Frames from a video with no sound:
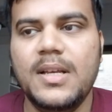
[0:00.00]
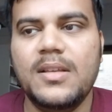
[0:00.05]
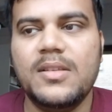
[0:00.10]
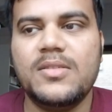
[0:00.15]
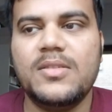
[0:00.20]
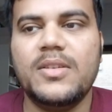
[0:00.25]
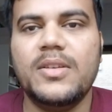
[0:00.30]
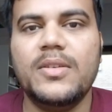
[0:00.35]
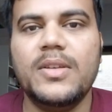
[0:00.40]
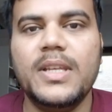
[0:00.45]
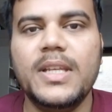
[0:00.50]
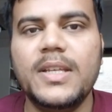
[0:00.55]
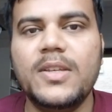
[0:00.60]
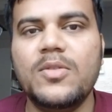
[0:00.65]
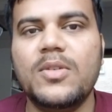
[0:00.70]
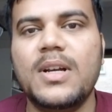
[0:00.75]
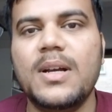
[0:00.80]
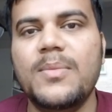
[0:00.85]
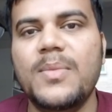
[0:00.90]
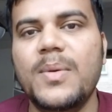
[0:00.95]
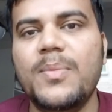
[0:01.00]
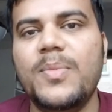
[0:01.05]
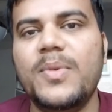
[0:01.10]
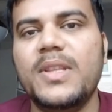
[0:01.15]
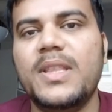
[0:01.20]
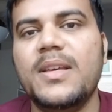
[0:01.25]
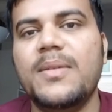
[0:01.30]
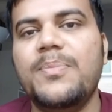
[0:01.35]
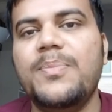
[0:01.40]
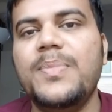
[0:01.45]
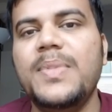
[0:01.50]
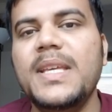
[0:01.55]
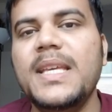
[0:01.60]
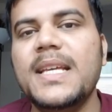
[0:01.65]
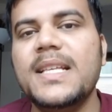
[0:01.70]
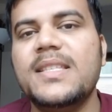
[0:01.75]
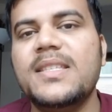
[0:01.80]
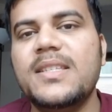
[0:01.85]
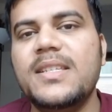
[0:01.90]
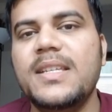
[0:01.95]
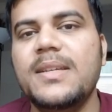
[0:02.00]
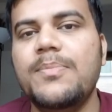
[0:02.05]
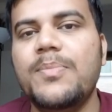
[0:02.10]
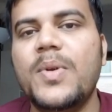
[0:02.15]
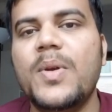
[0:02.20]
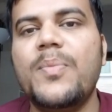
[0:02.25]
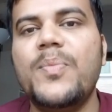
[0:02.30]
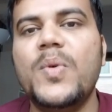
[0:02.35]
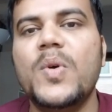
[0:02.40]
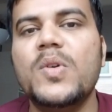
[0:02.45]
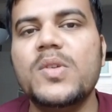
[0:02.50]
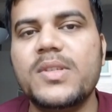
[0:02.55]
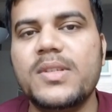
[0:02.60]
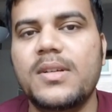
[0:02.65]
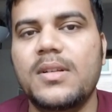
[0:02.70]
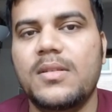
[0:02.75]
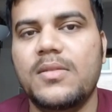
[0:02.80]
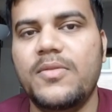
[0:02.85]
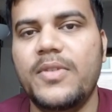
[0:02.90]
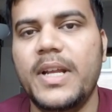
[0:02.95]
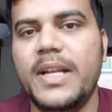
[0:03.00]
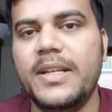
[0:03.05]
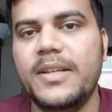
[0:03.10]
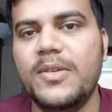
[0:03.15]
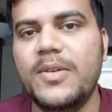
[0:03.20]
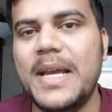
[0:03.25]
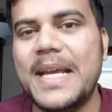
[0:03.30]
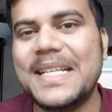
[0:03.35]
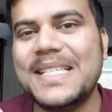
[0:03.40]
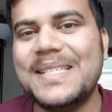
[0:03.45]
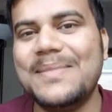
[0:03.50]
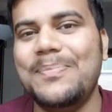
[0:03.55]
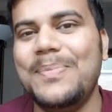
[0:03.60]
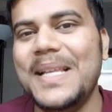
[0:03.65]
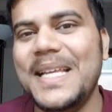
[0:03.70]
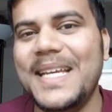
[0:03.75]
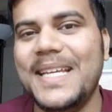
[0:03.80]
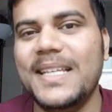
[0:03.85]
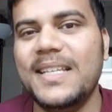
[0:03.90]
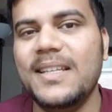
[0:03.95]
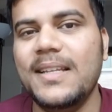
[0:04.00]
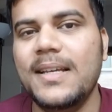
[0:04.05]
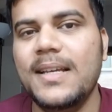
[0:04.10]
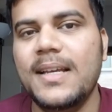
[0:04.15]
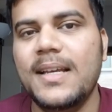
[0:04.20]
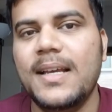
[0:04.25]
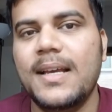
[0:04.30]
So you need to come up with a PhD proposal where you explain